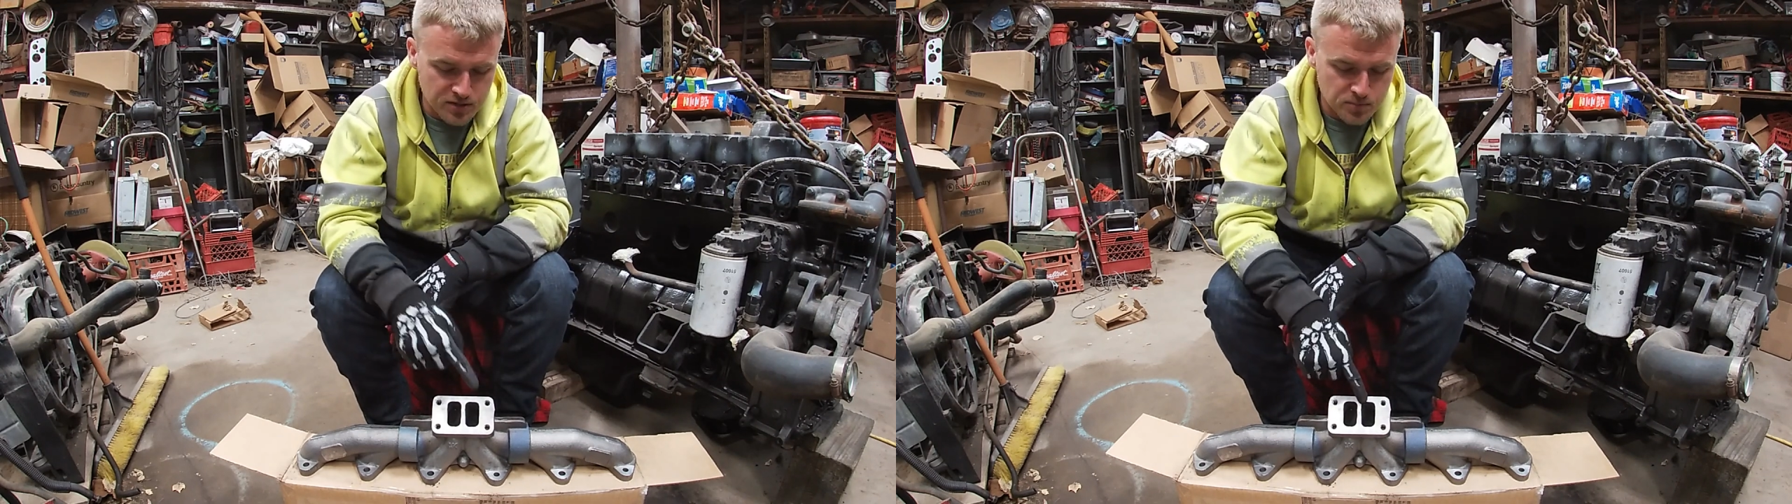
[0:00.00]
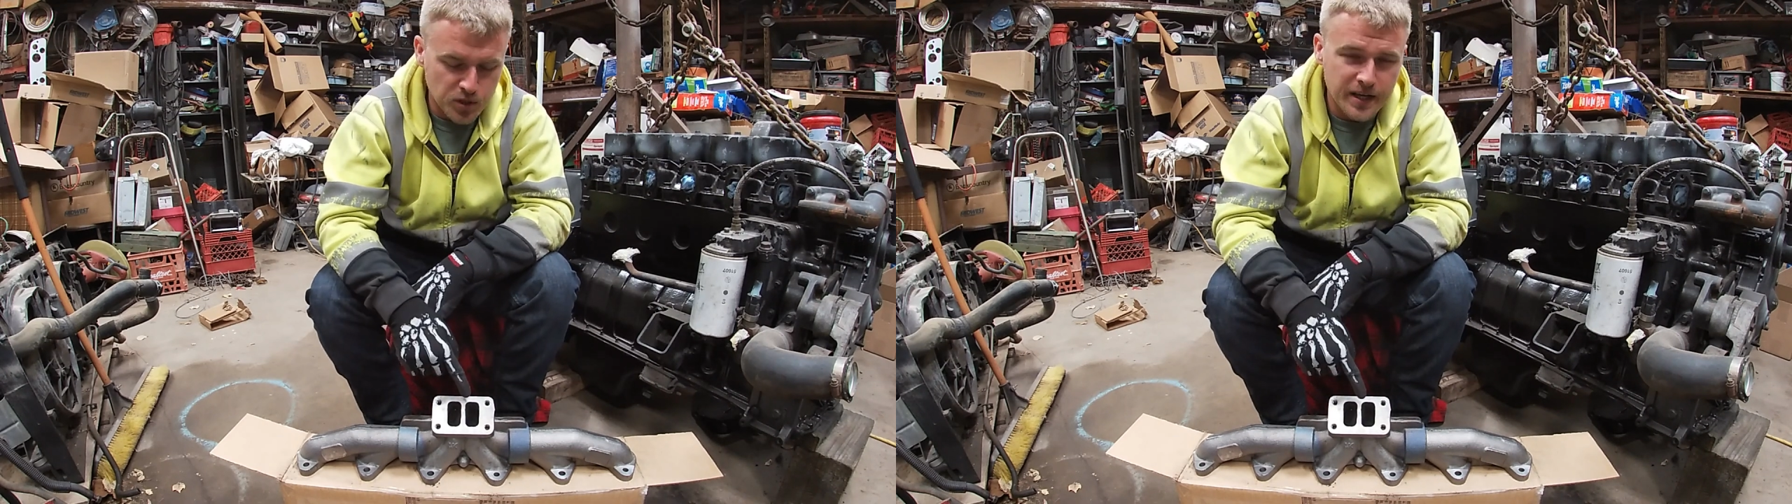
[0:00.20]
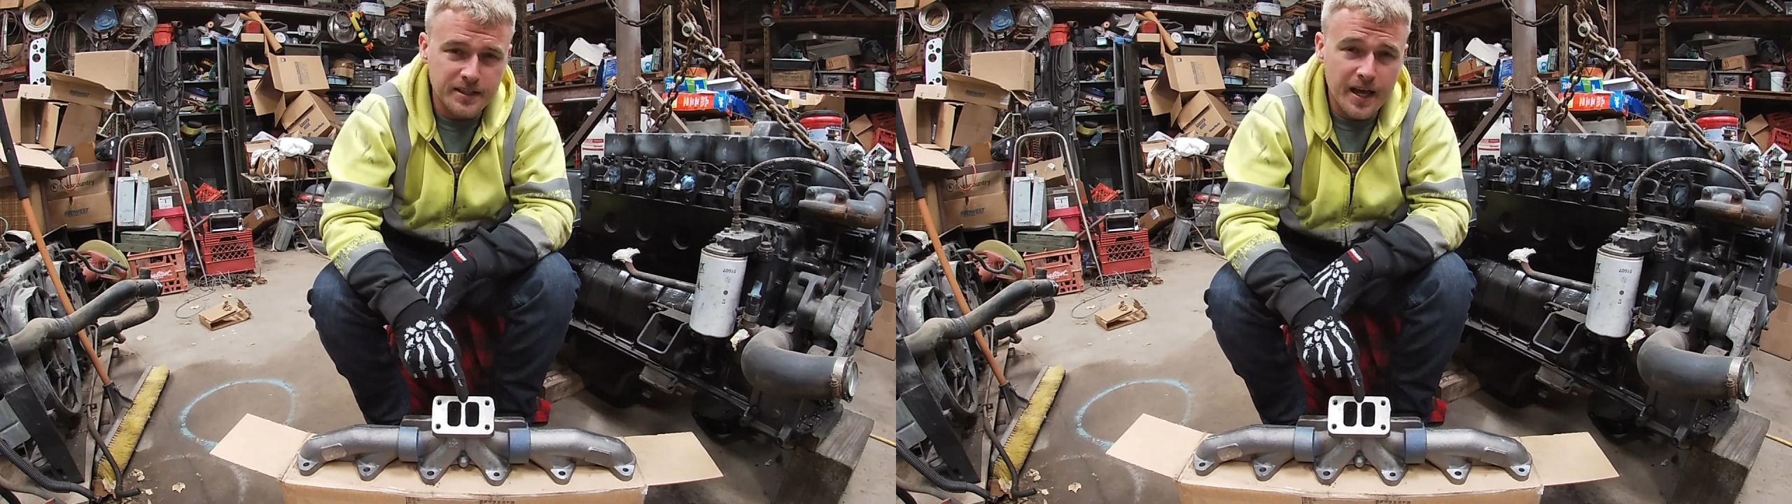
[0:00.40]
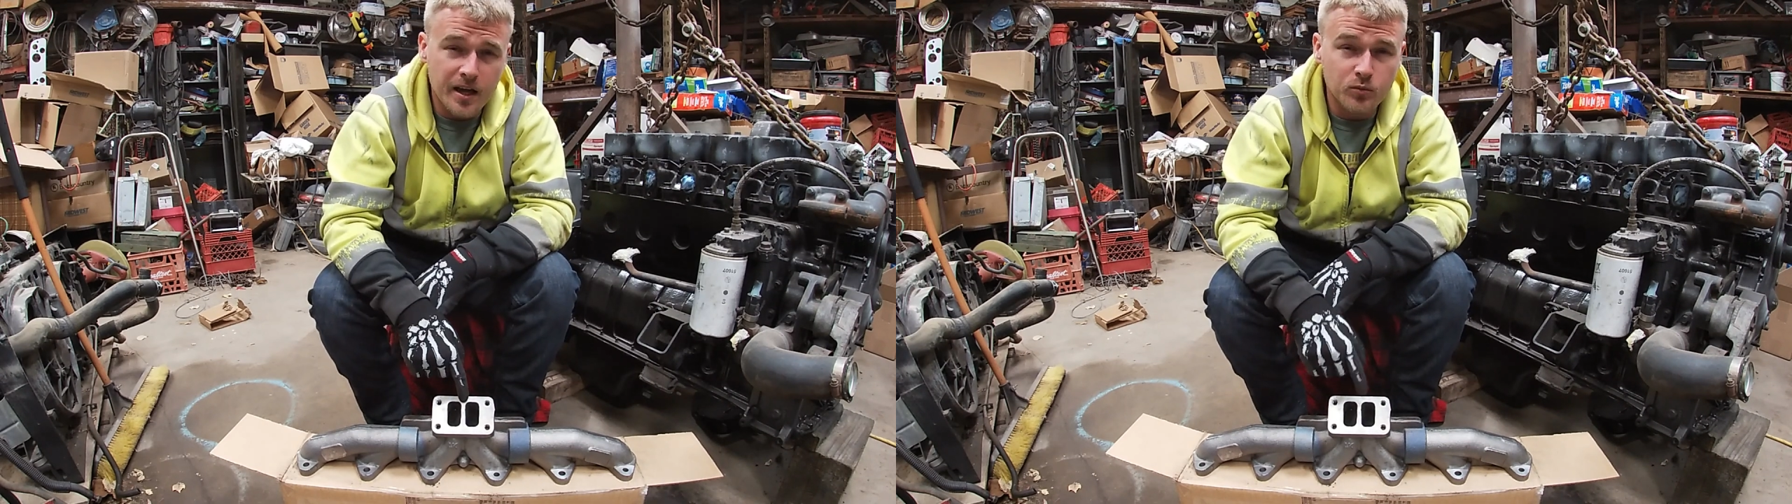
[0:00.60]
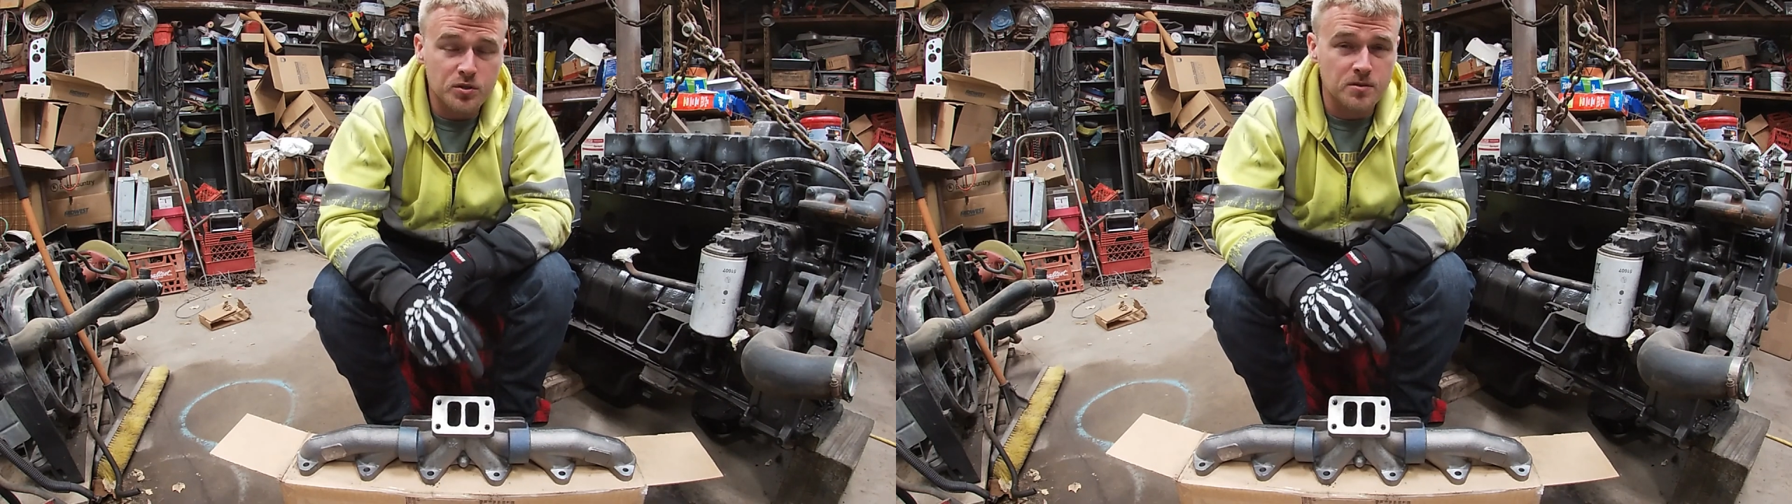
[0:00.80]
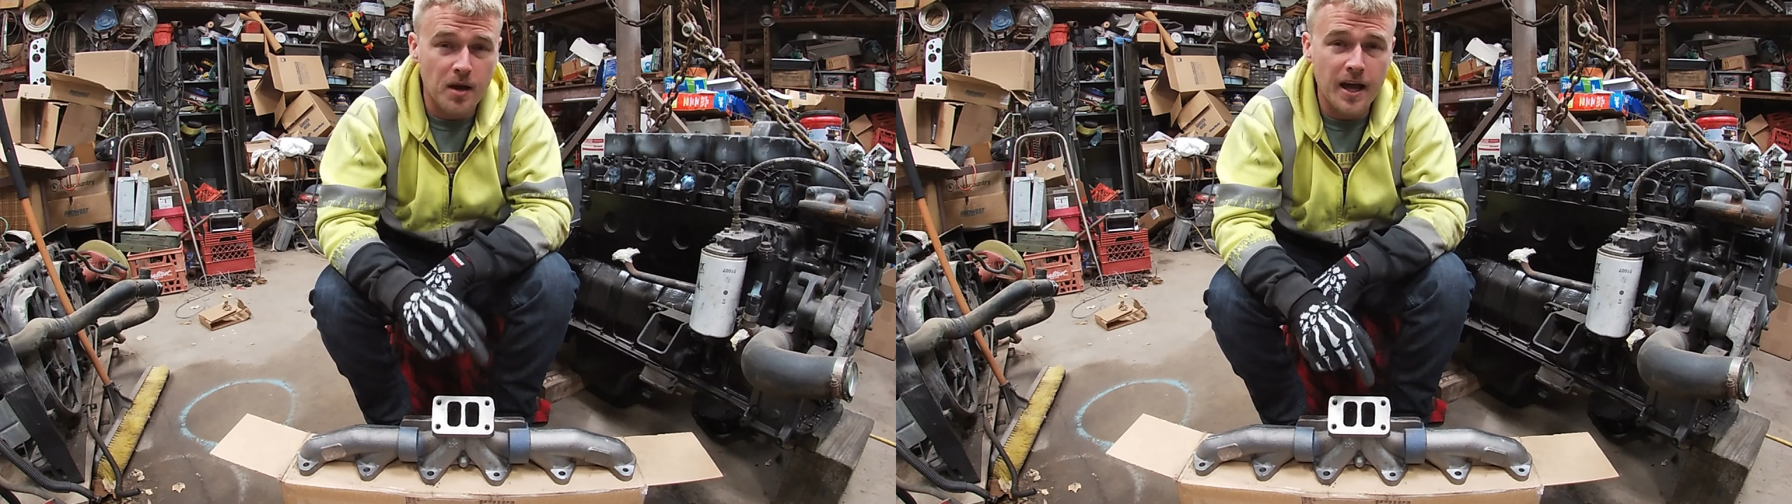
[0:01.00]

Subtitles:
and spray it down with some